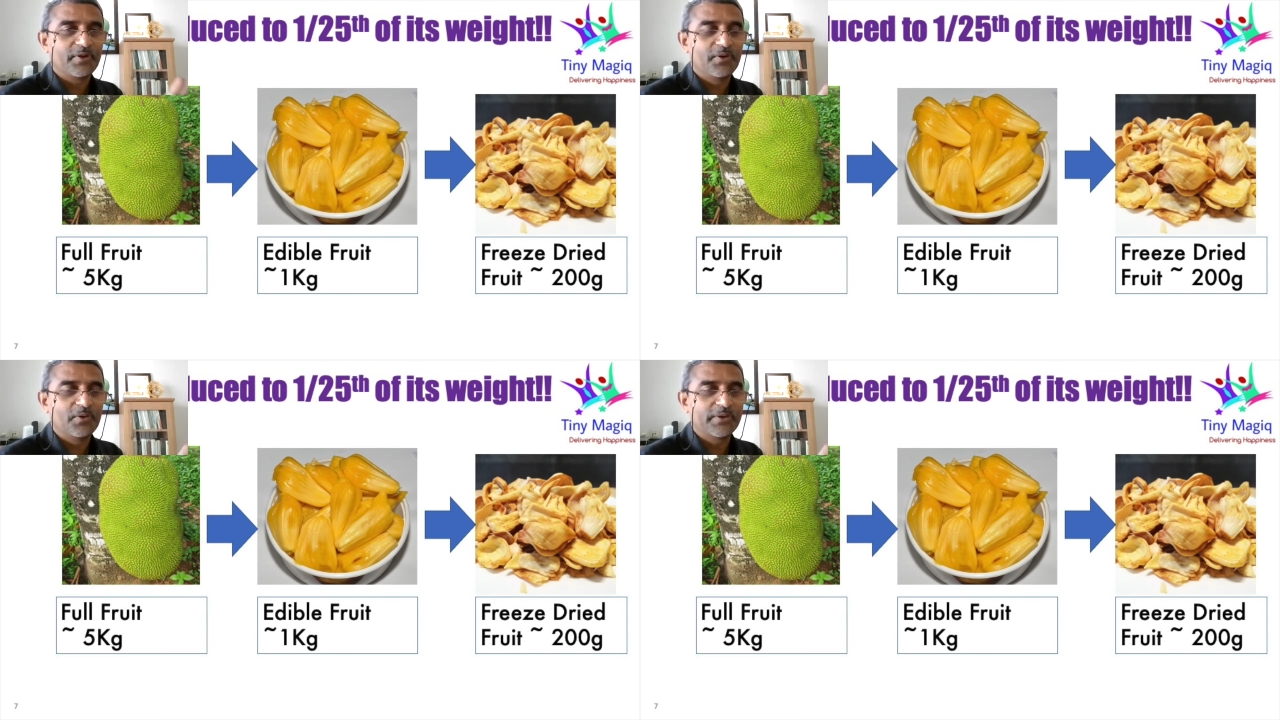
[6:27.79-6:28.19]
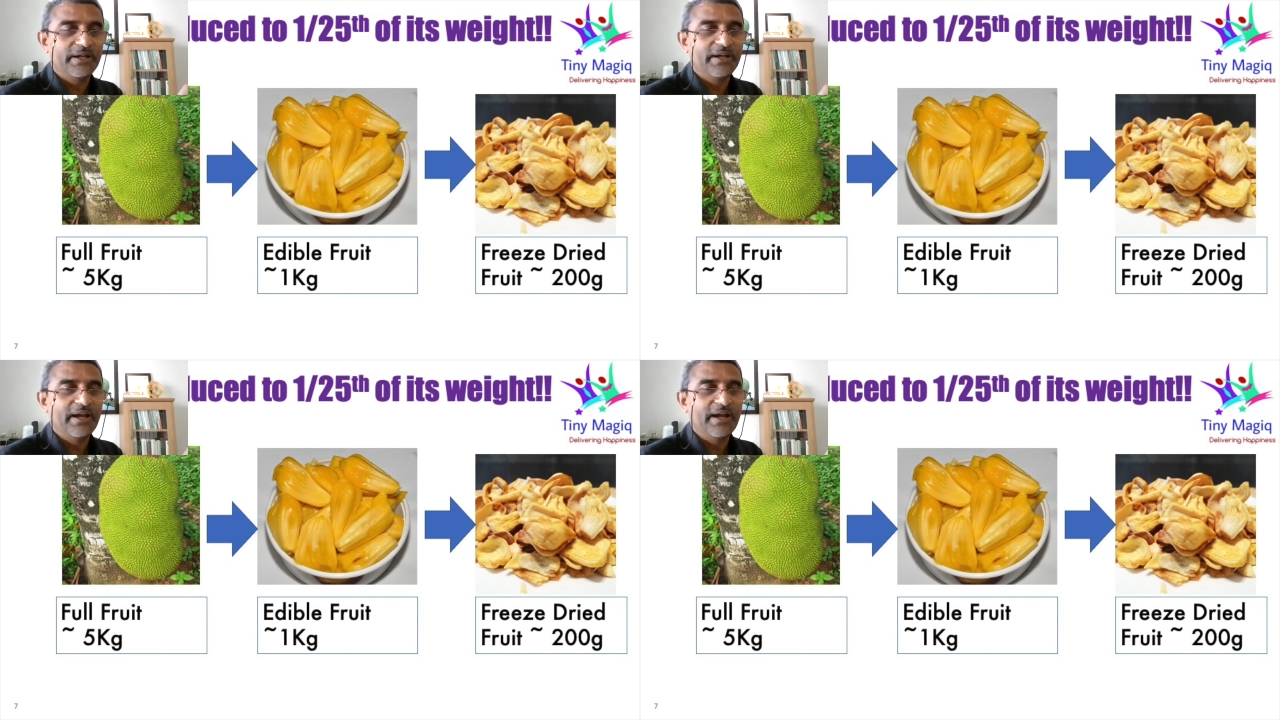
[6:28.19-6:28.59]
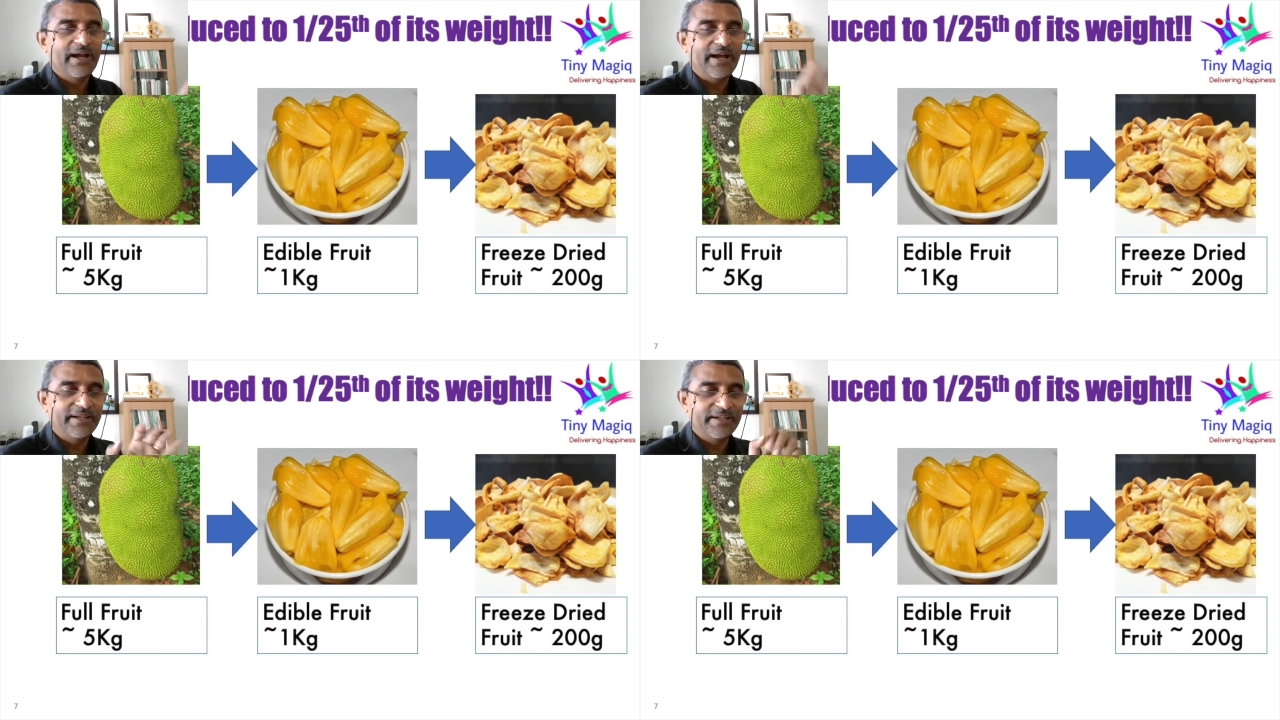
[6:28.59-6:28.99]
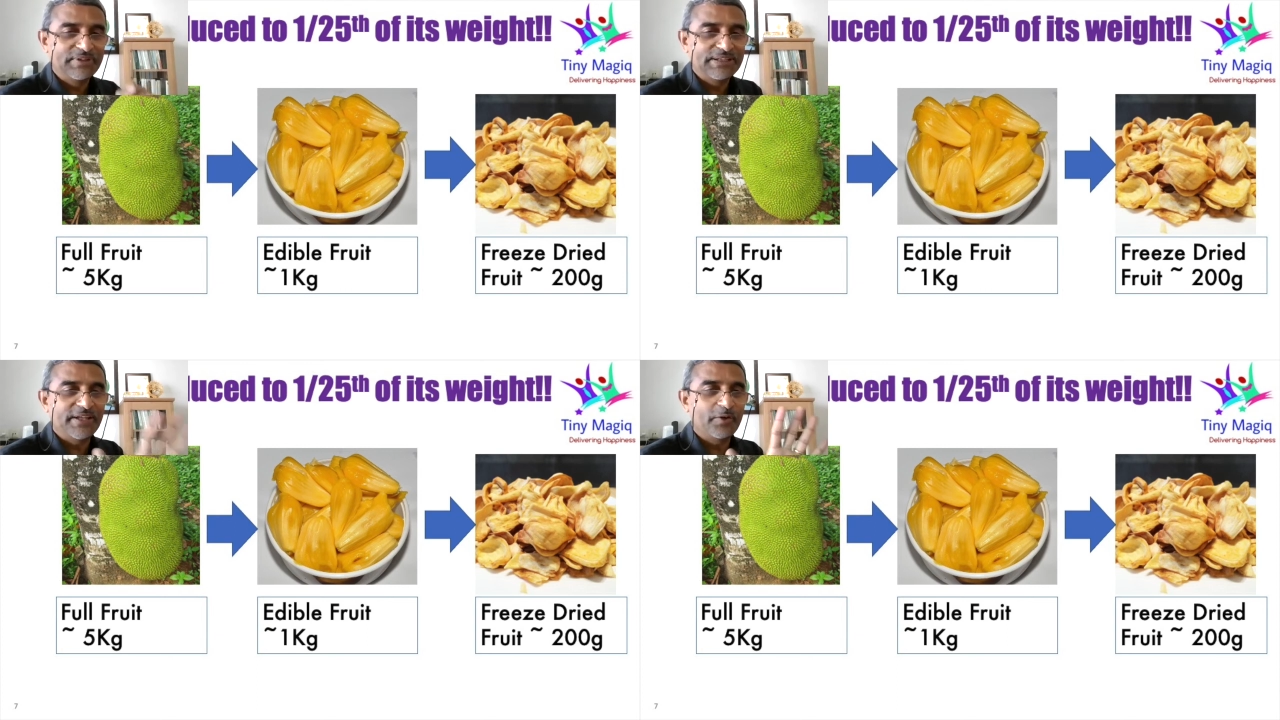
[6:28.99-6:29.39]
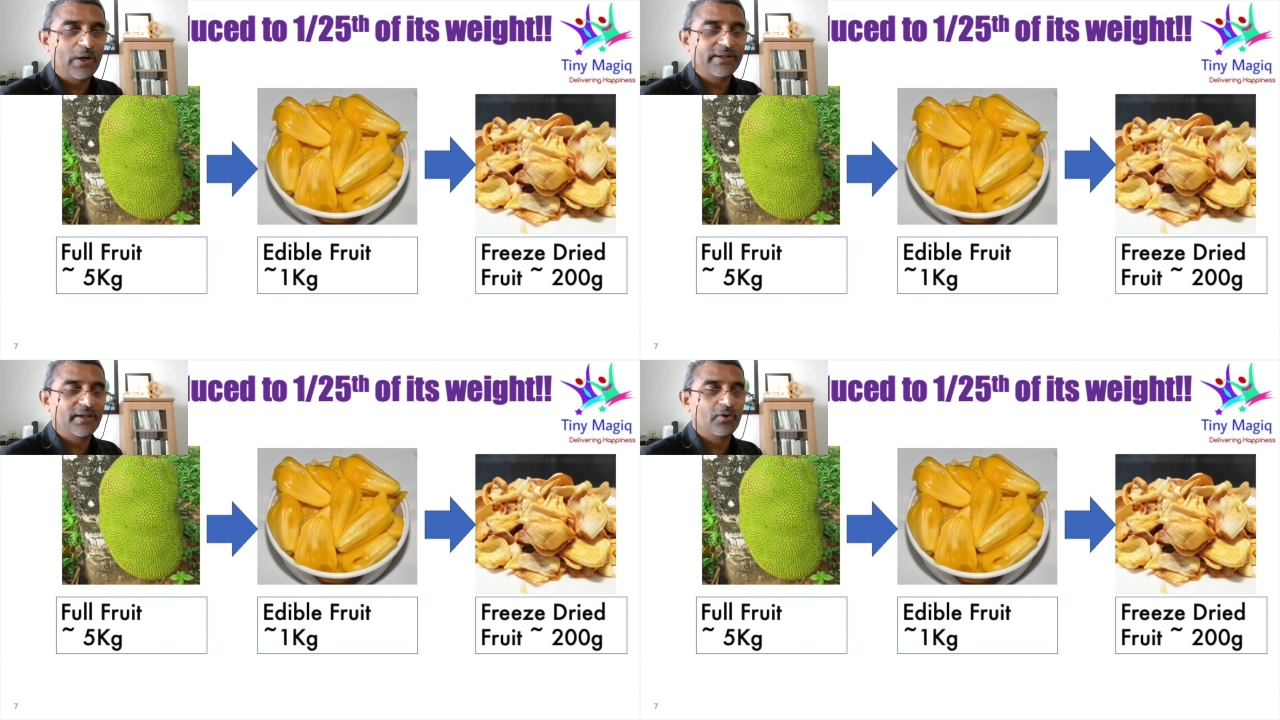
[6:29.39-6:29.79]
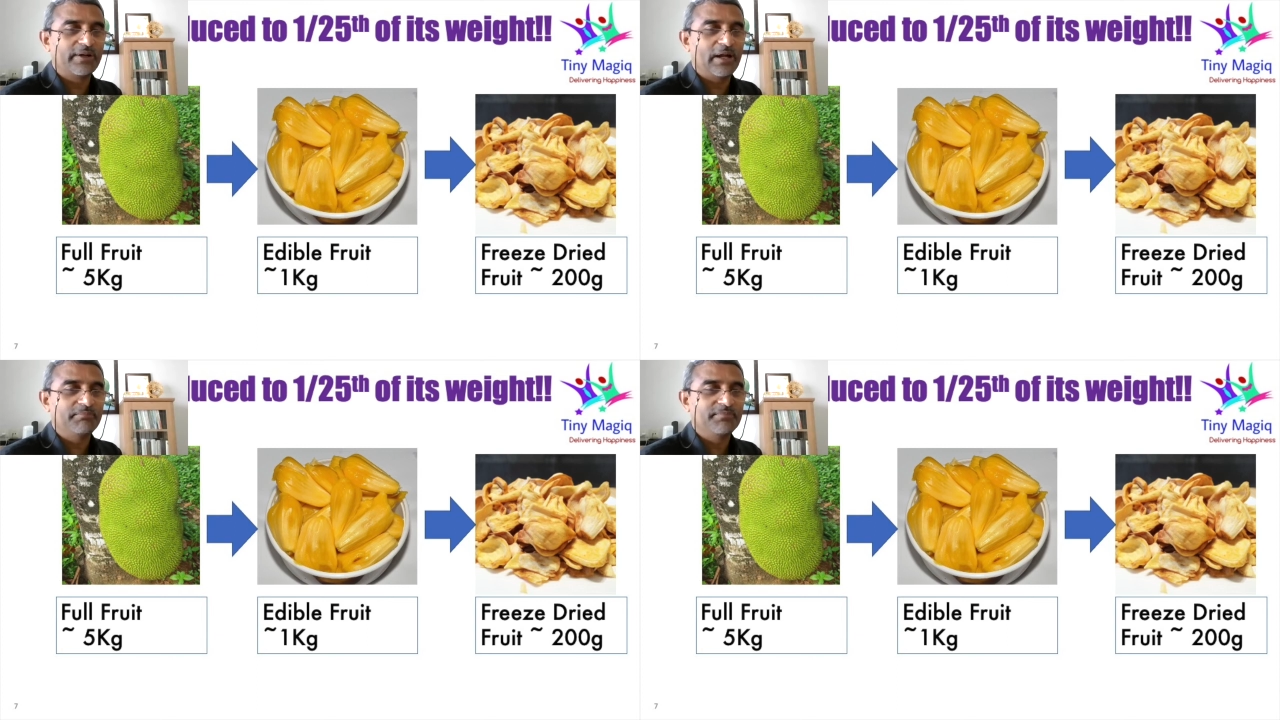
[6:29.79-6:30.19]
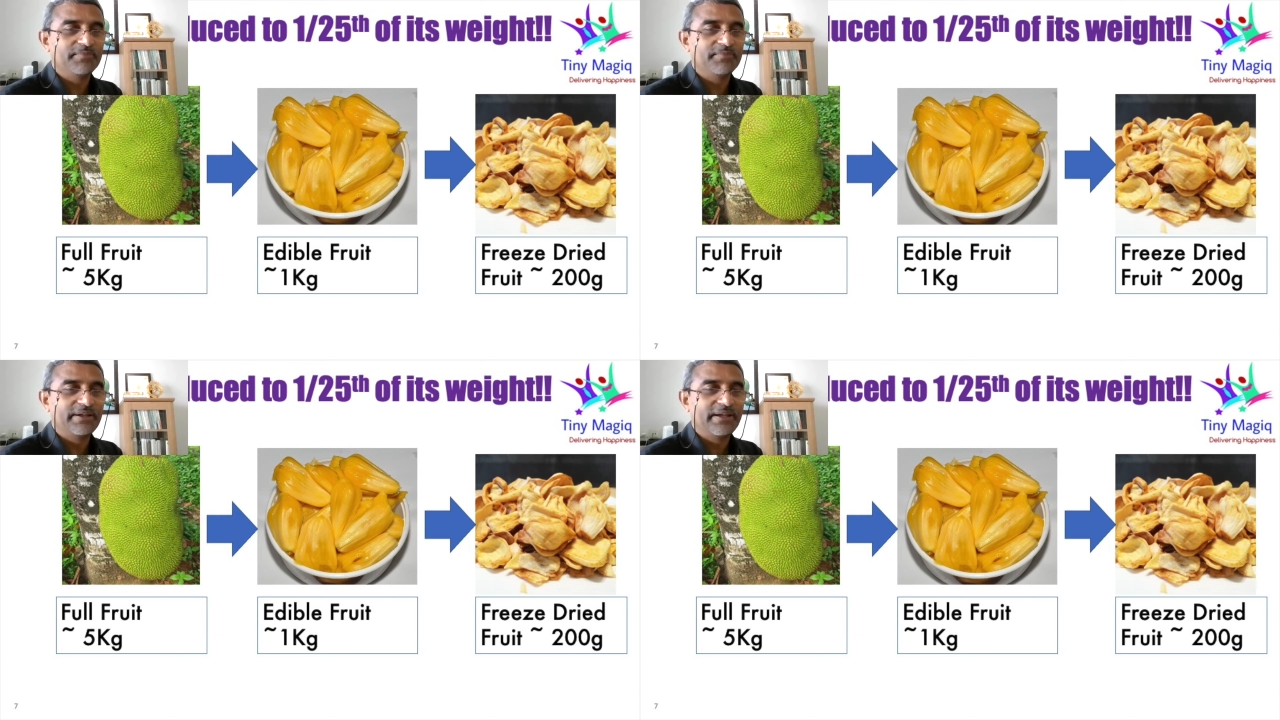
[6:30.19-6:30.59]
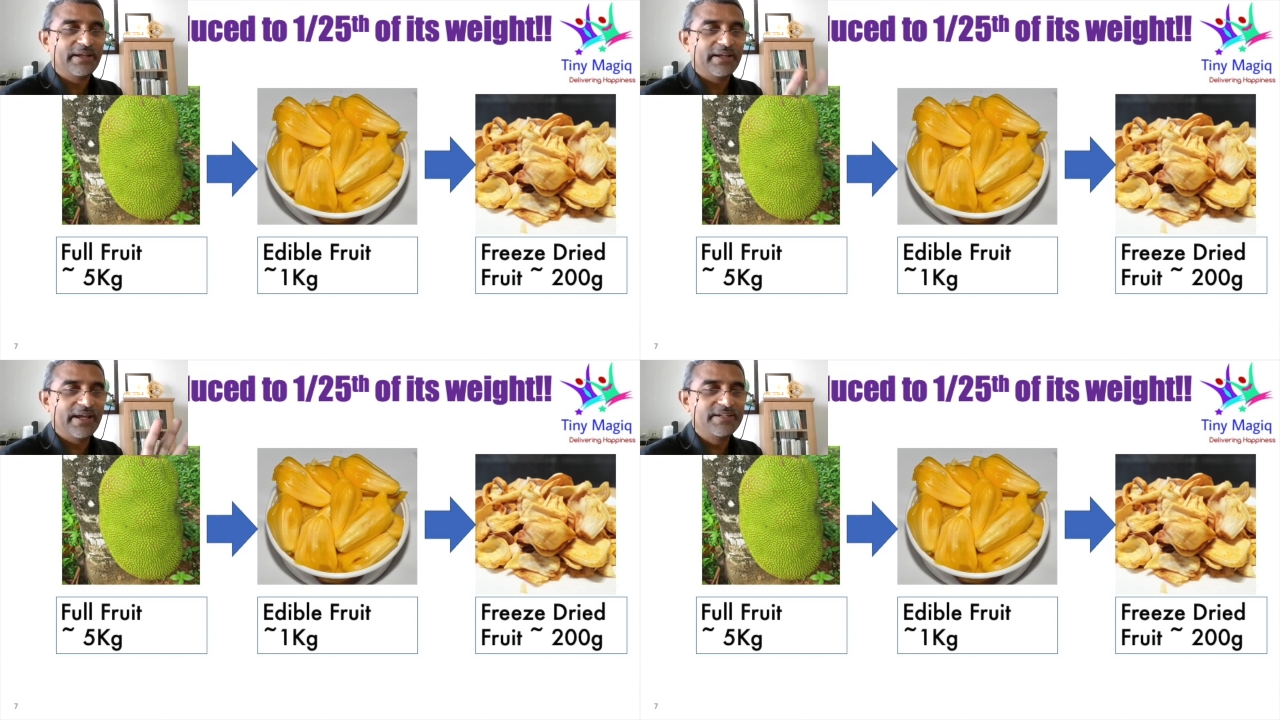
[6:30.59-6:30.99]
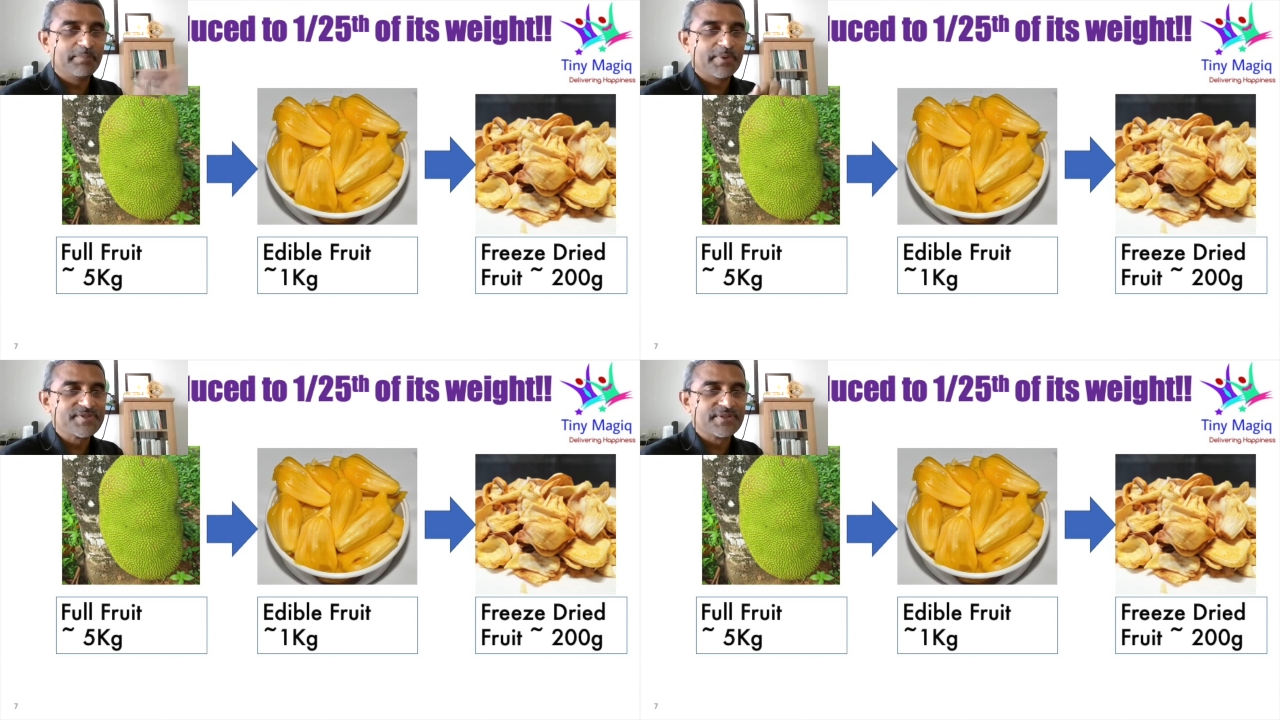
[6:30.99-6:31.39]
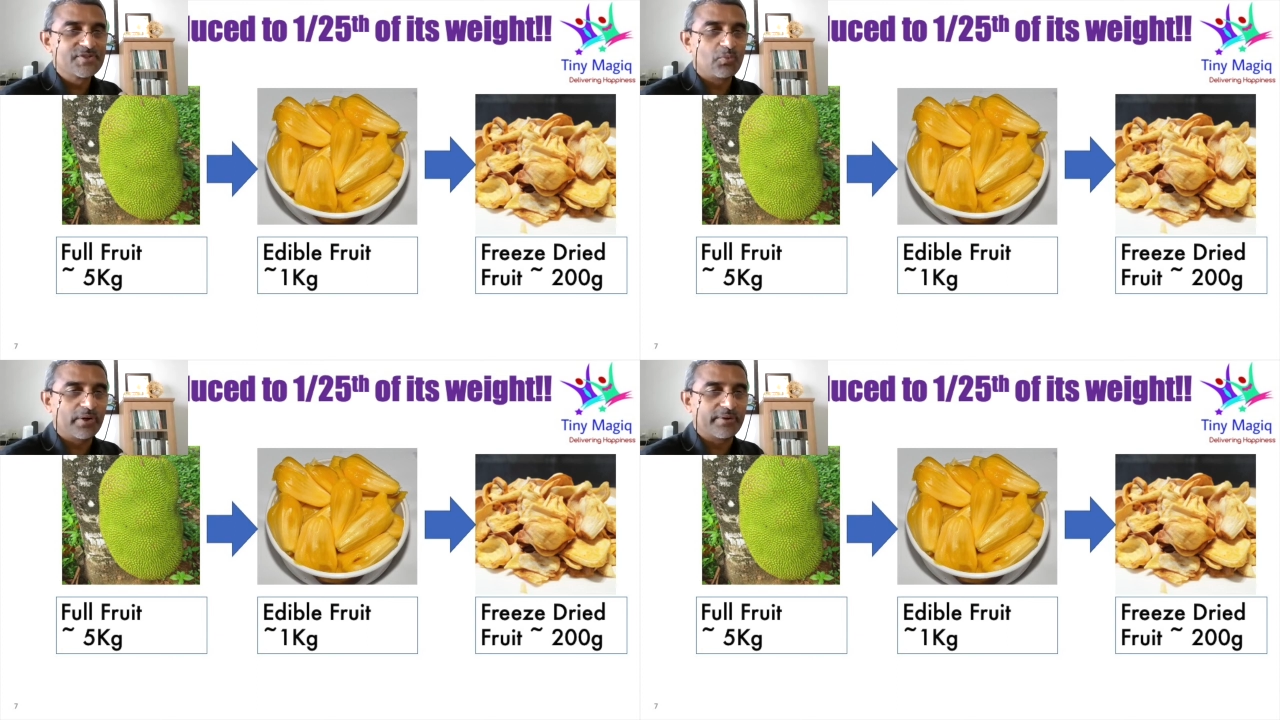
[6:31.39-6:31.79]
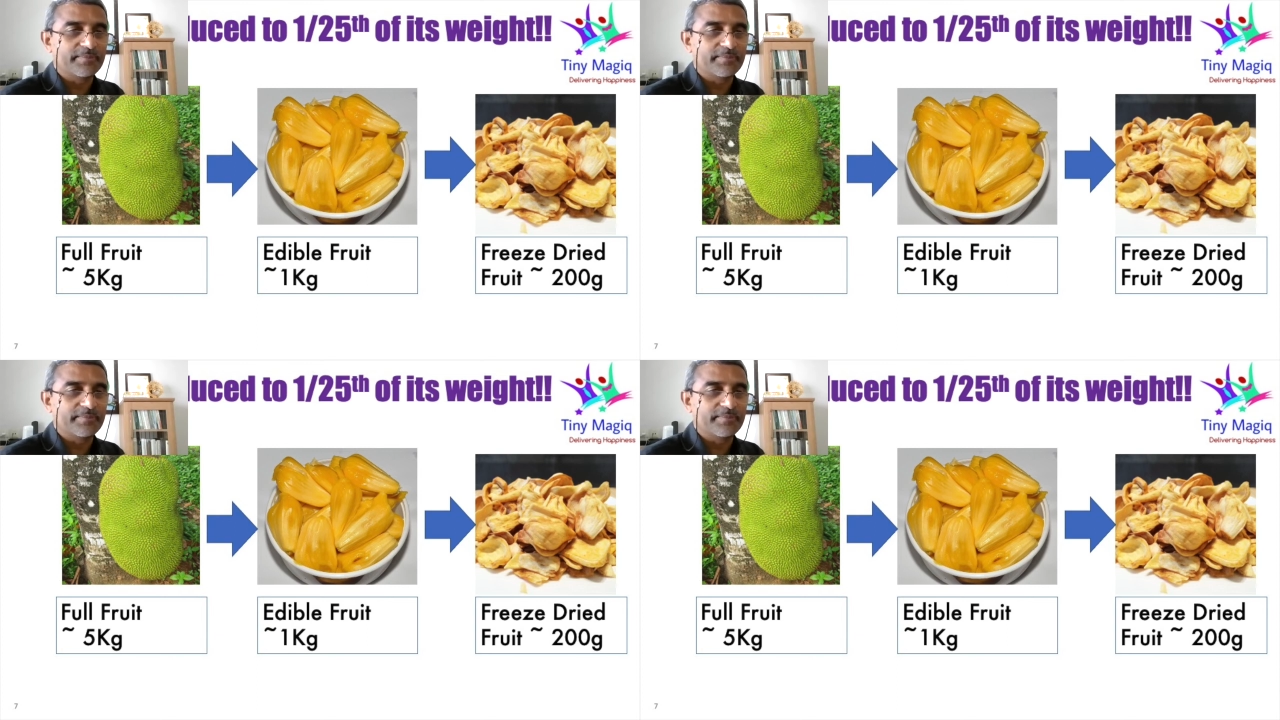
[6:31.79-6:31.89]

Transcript: Okay, and within that 1 kilogram, 80% is water